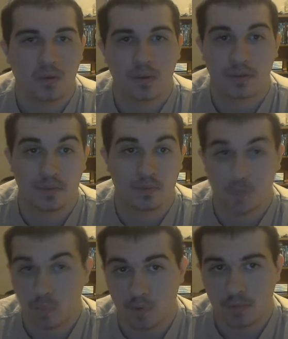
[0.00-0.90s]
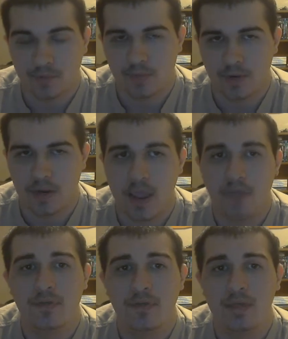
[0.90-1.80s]
the rule of three,
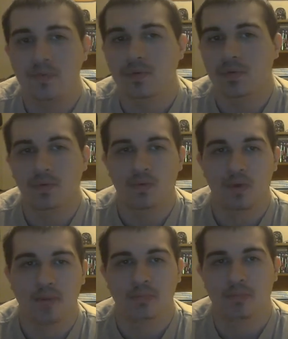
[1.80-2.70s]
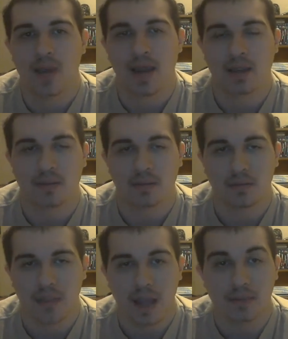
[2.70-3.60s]
everything you do comes back
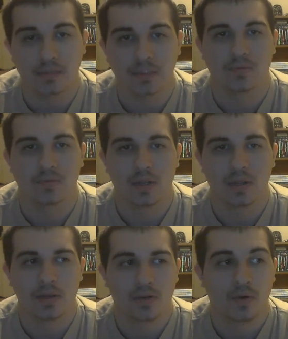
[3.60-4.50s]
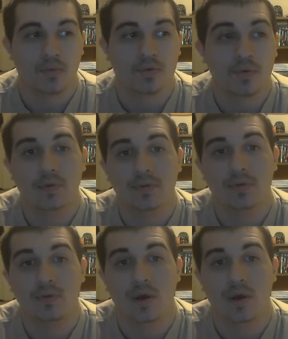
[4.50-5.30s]
times three, you know, do unto